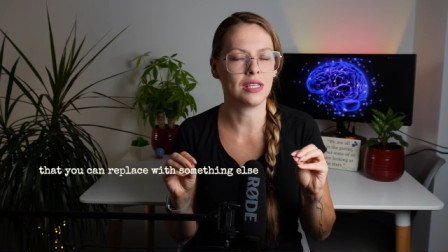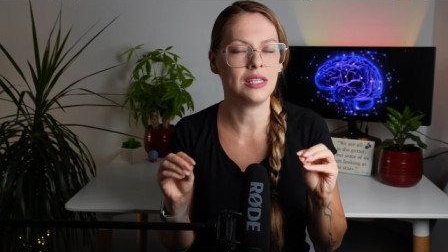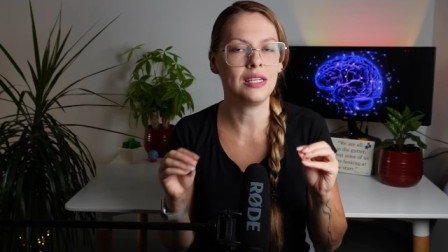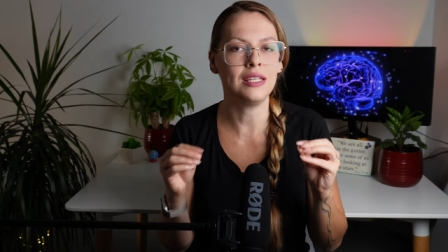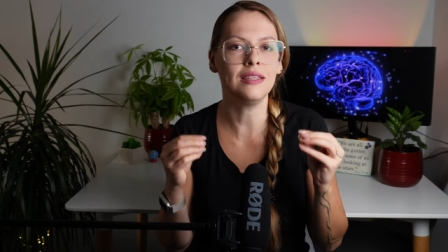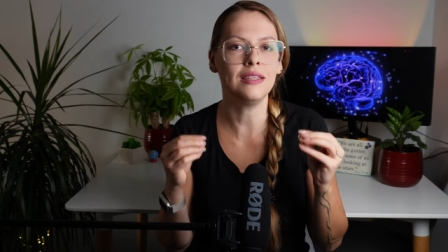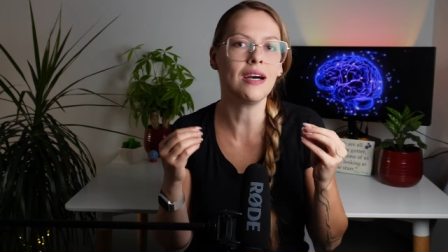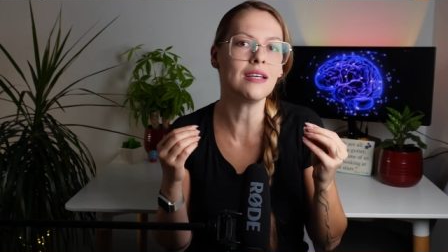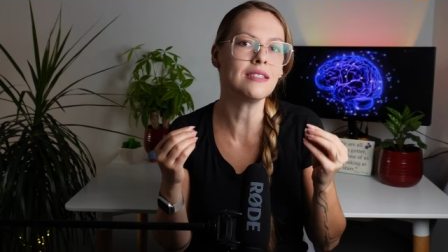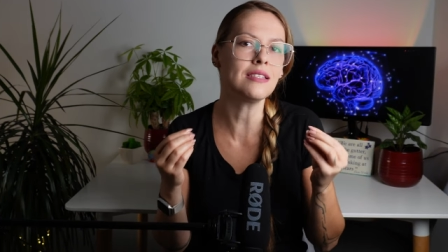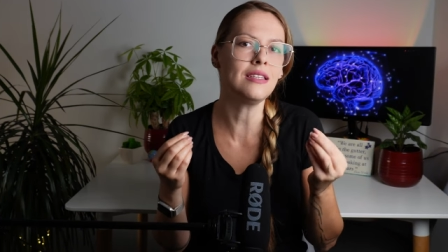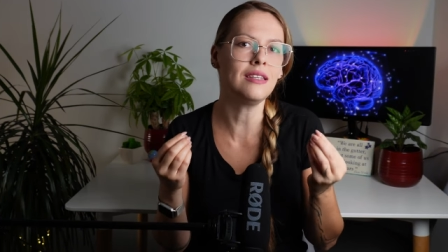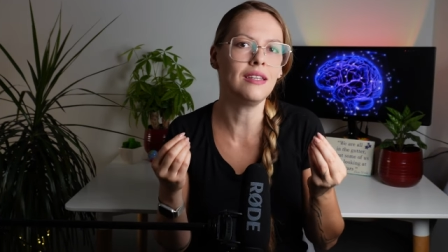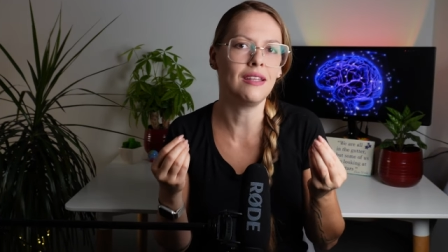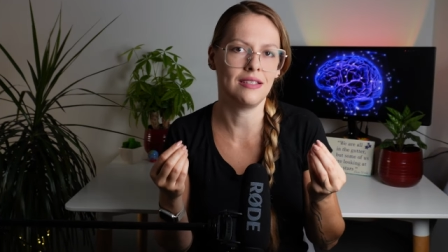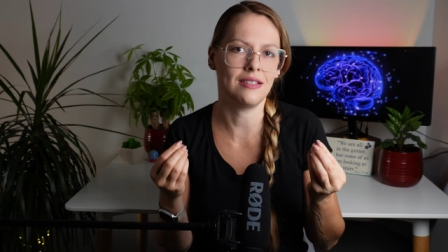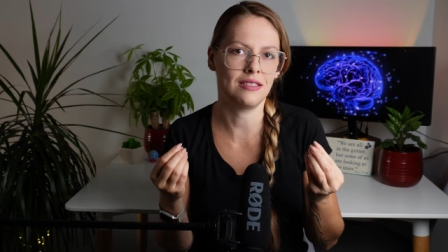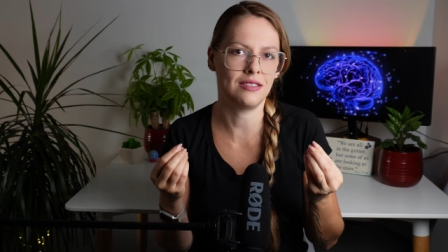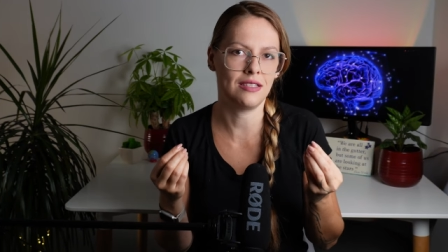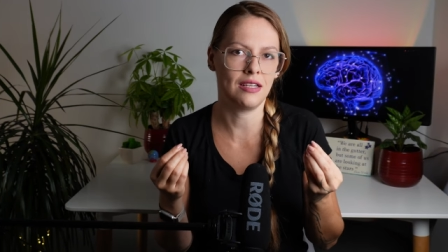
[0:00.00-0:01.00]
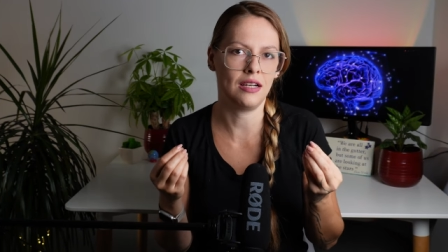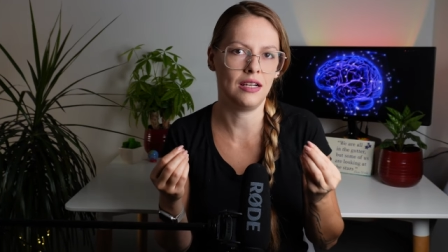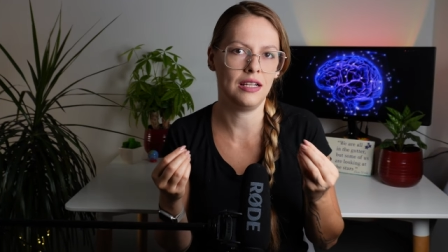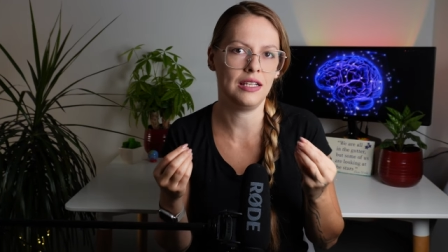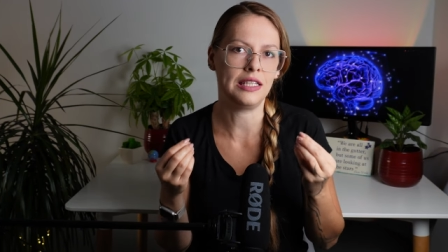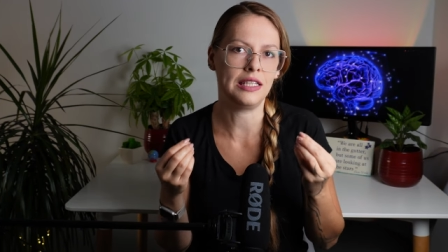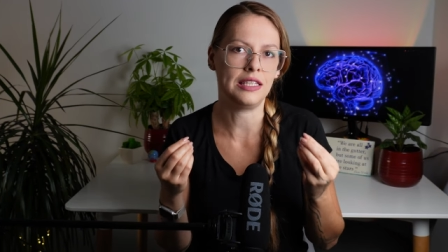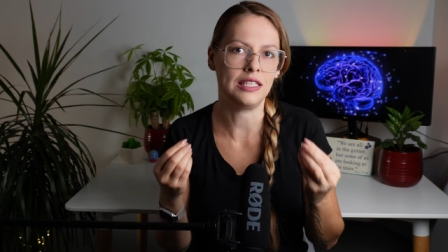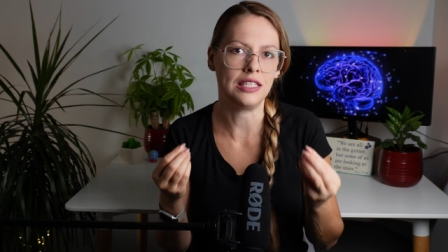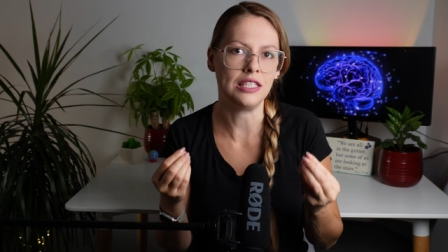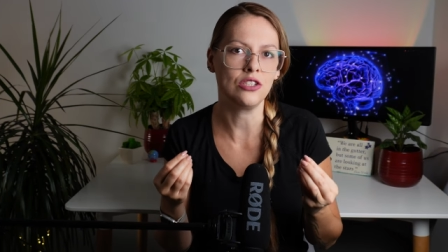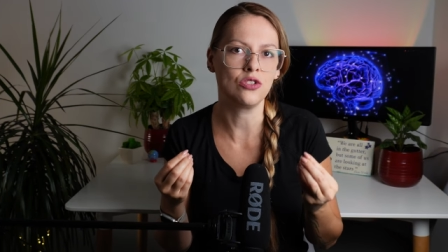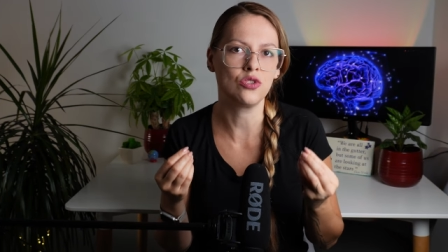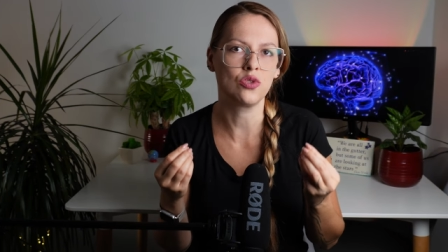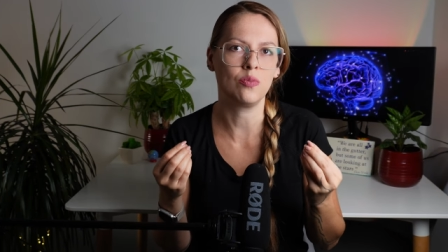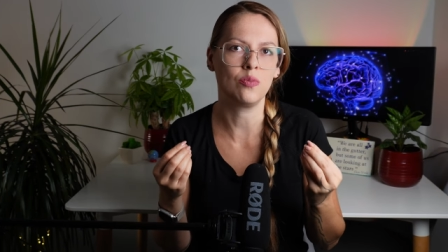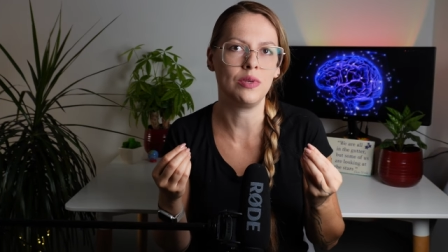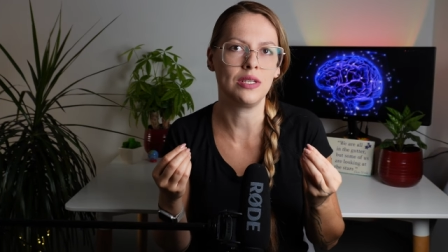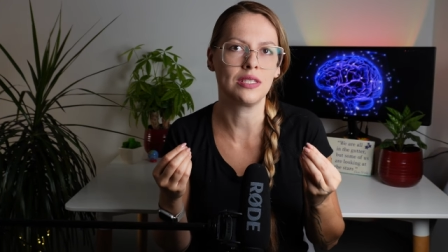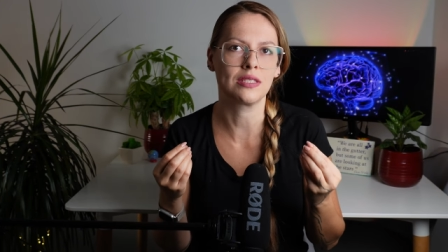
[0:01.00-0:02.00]
And it doesn't necessarily need to
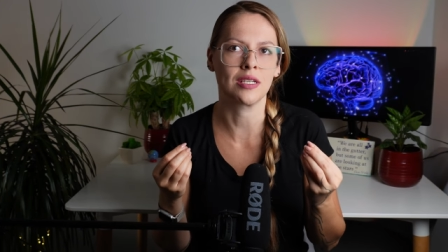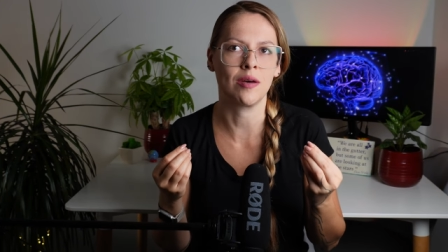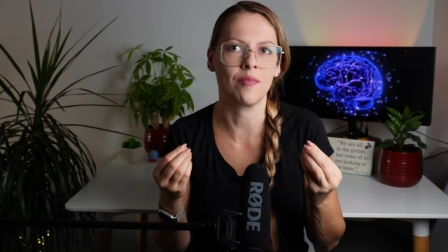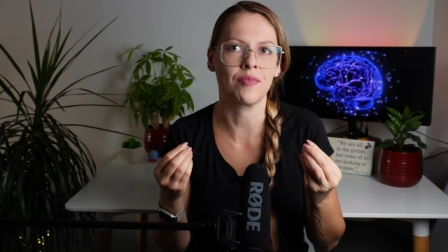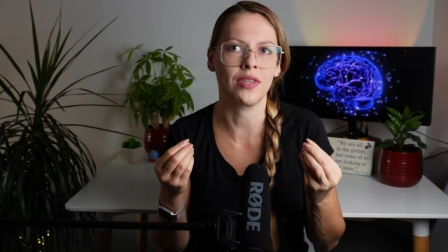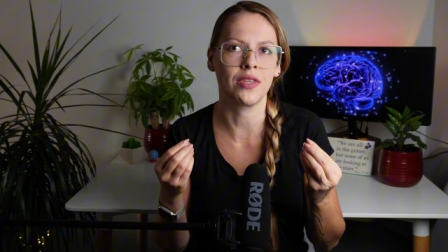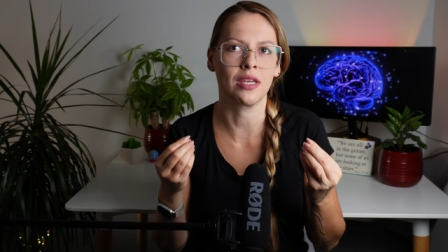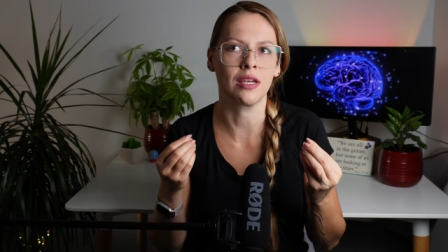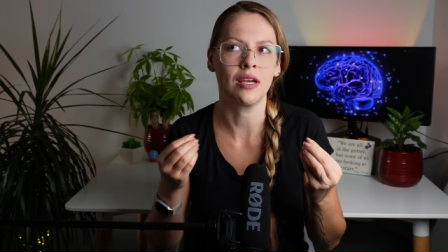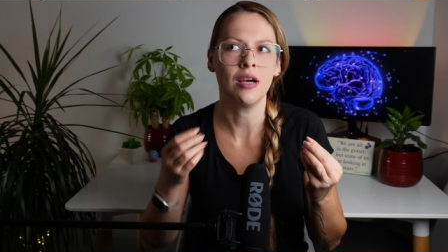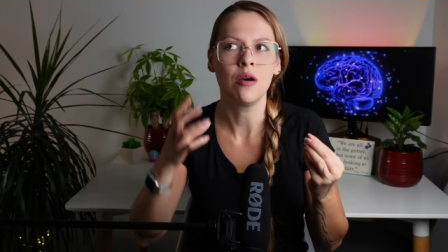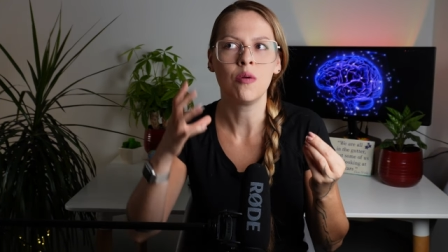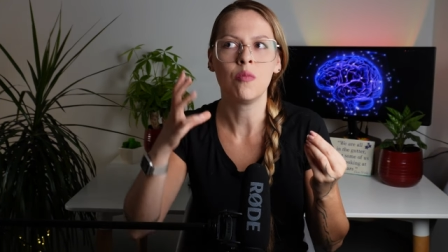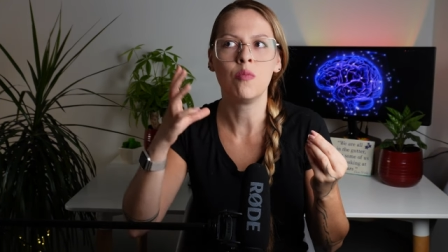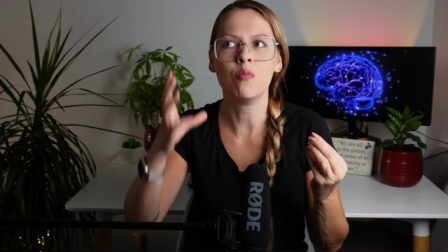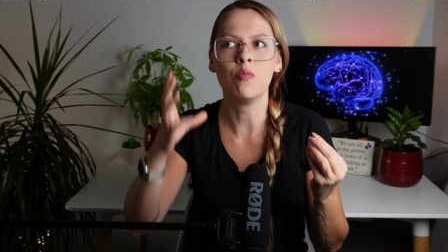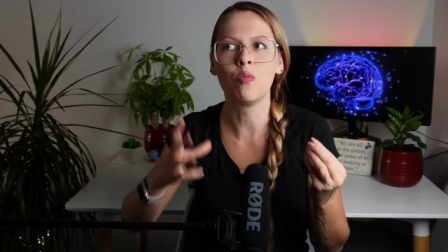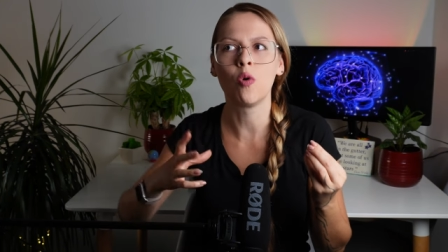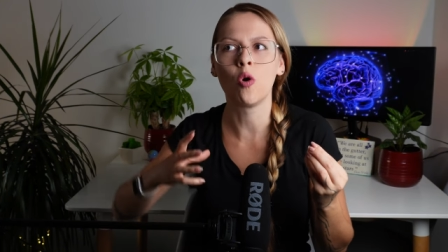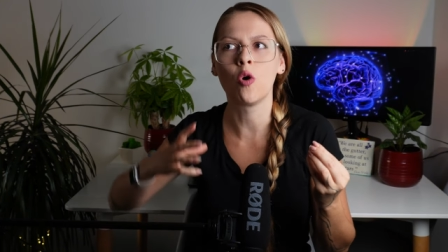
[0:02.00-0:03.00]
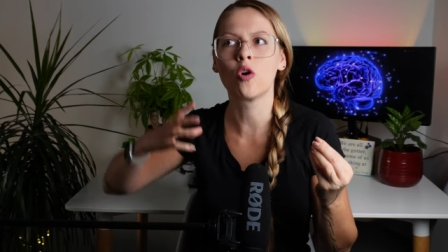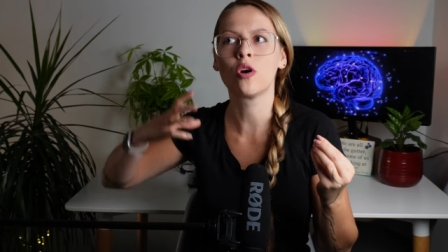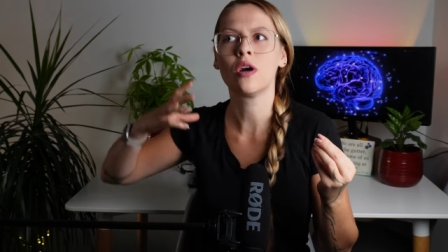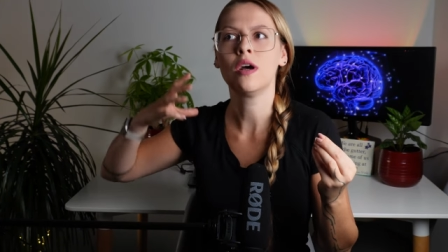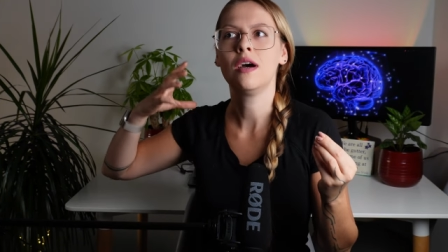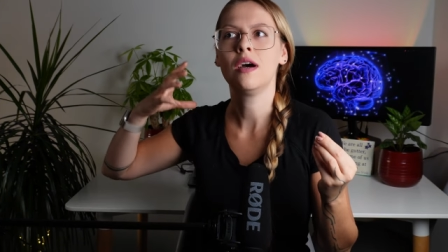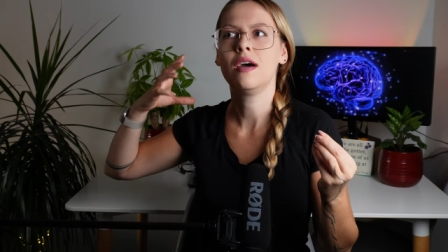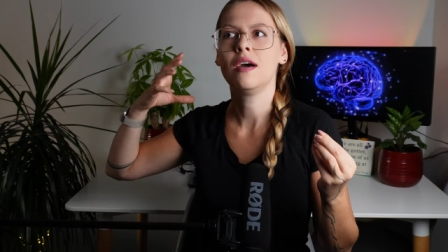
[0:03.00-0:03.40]
be something more